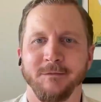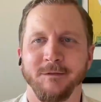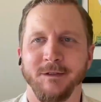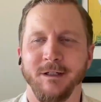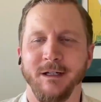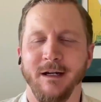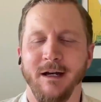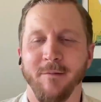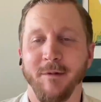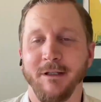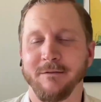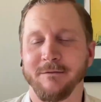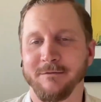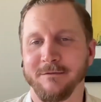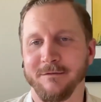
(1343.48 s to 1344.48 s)
Yeah, I
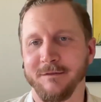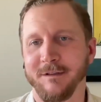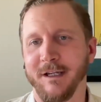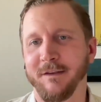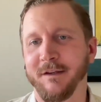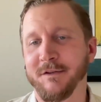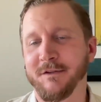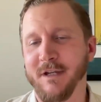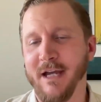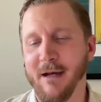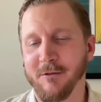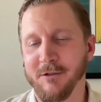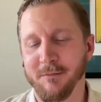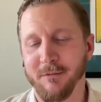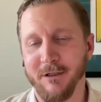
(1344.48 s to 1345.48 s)
mean, the
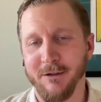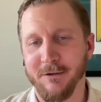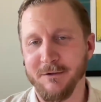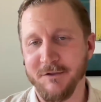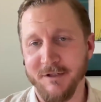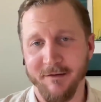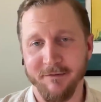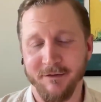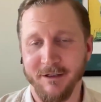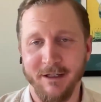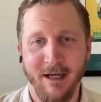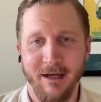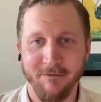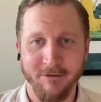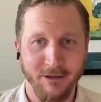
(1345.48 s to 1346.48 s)
established players
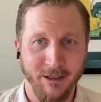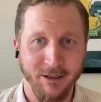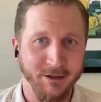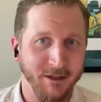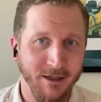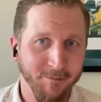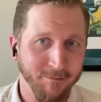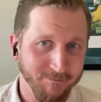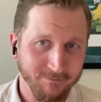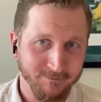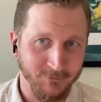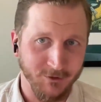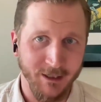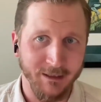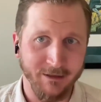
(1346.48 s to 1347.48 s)
definitely have a leg up,
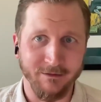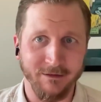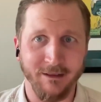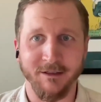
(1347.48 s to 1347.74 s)
right?